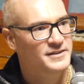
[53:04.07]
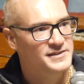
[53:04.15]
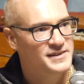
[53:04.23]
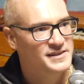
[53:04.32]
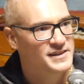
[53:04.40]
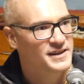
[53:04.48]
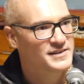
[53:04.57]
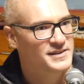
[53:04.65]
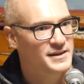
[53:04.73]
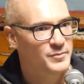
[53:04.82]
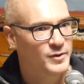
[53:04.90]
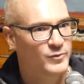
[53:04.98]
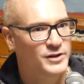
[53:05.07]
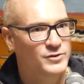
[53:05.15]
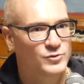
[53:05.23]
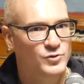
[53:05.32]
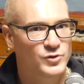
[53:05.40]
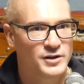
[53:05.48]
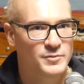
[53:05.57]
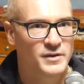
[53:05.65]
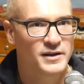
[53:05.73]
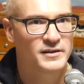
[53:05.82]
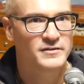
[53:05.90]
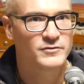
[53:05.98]
example, when you dream
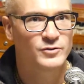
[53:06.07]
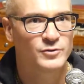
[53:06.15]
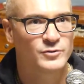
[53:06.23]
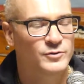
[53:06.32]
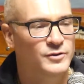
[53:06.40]
and you